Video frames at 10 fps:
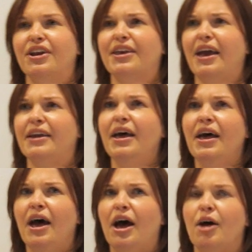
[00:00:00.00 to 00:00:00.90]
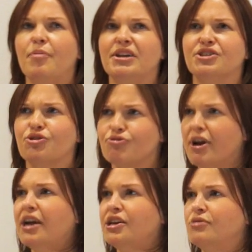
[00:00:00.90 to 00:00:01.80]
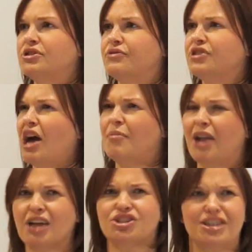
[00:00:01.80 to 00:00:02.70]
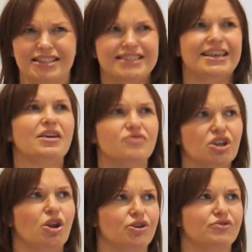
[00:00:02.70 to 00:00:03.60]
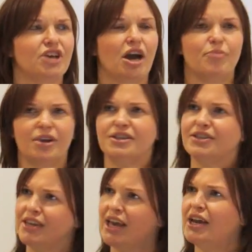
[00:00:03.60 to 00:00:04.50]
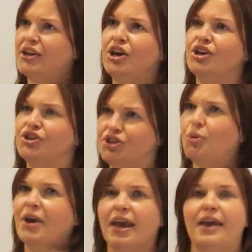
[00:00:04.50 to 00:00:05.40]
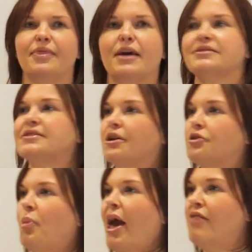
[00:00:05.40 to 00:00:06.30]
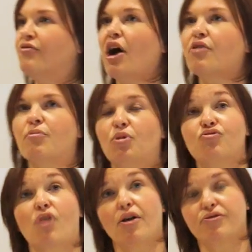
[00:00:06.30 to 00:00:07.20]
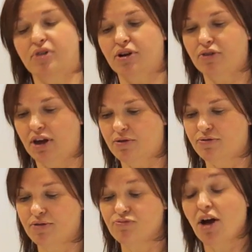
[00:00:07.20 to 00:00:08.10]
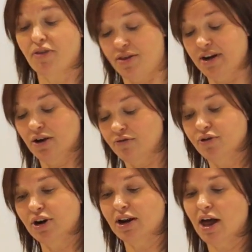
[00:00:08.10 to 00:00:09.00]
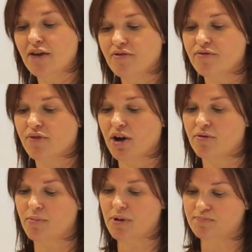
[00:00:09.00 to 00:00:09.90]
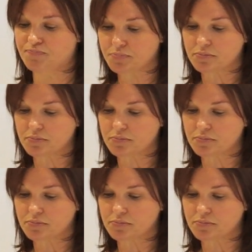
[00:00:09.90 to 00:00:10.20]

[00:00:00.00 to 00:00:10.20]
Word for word: and again is a great use of time and actually saves a lot of time because again you're doing it in that sandpit environment rather than in a fully live environment.